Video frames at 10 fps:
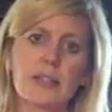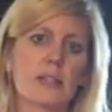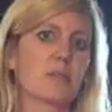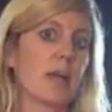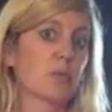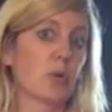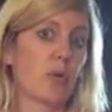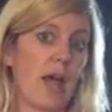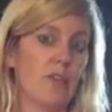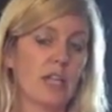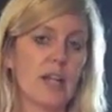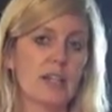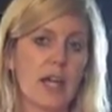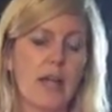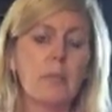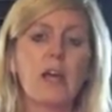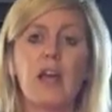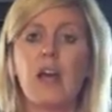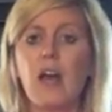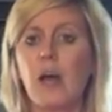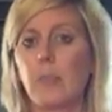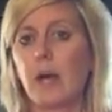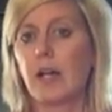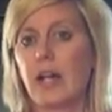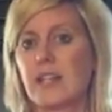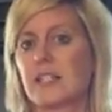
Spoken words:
sometimes we don't have a lot of time. But as a